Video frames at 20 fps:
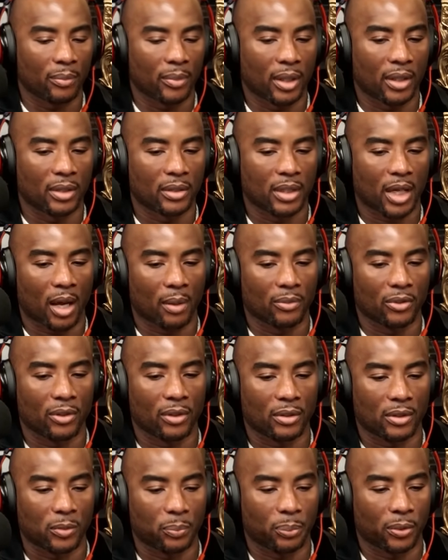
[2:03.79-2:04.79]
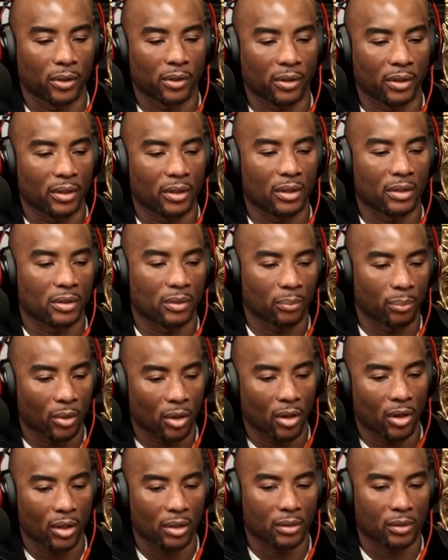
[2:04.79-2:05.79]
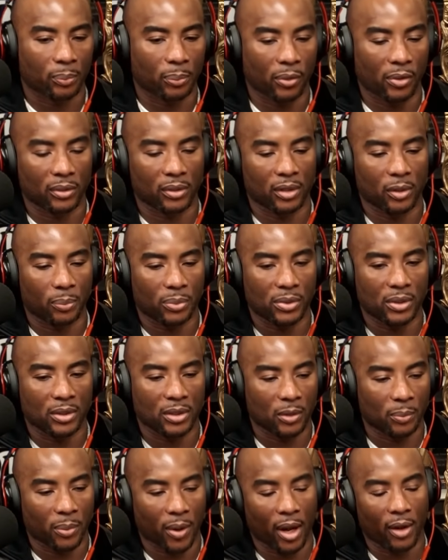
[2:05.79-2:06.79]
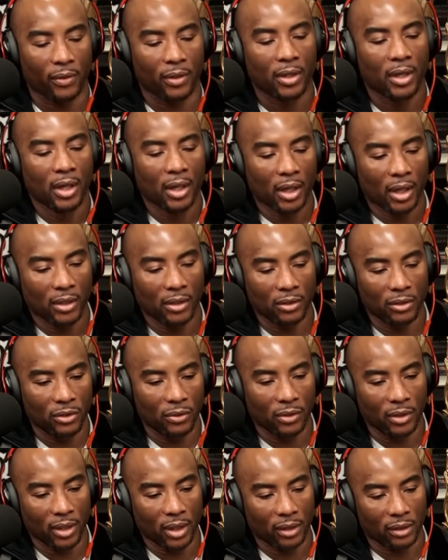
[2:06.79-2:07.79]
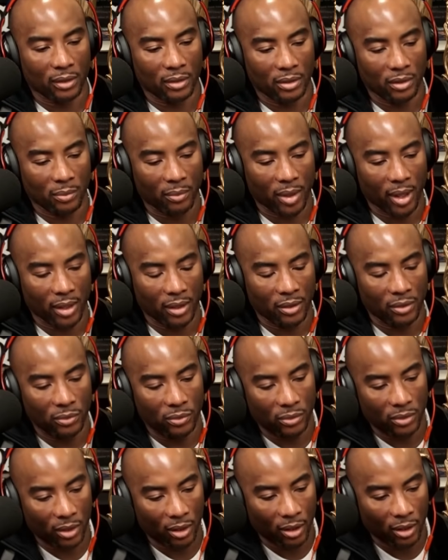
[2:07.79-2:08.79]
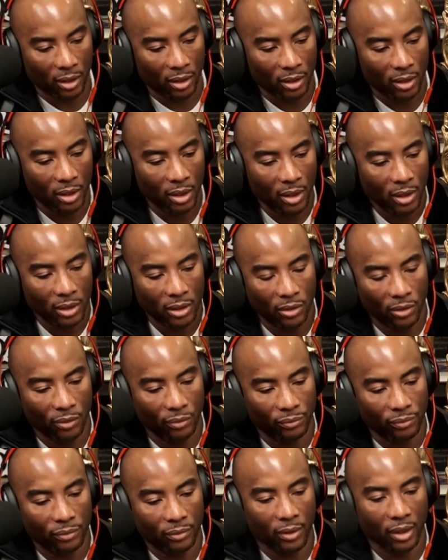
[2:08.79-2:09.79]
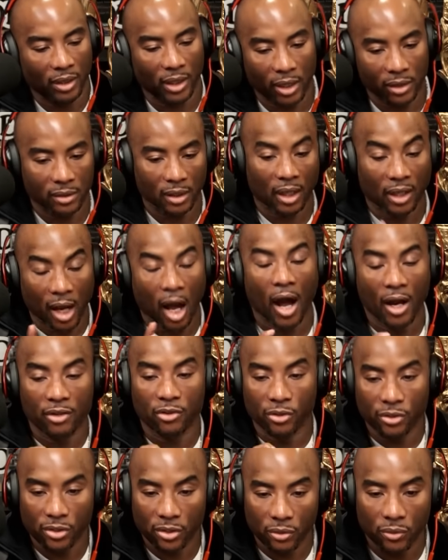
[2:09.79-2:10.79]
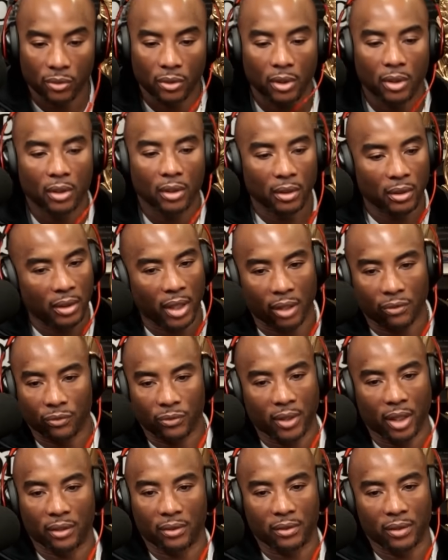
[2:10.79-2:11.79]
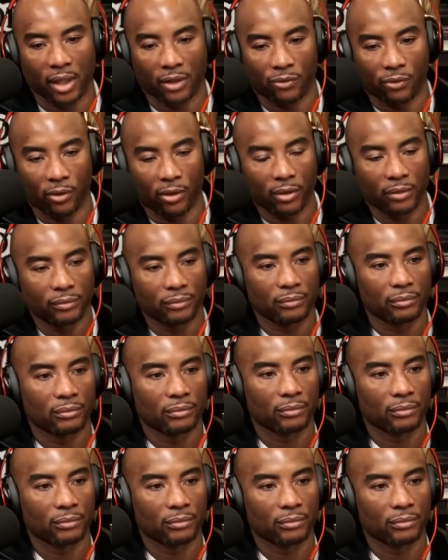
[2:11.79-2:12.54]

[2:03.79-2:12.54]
anytime you're a superior, it's a boss, a person in a position of power, and you're doing that to somebody who's, uh, you know, alleged, uh, under you. Under you, that's, yeah. That's, that's wrong. Uh, no.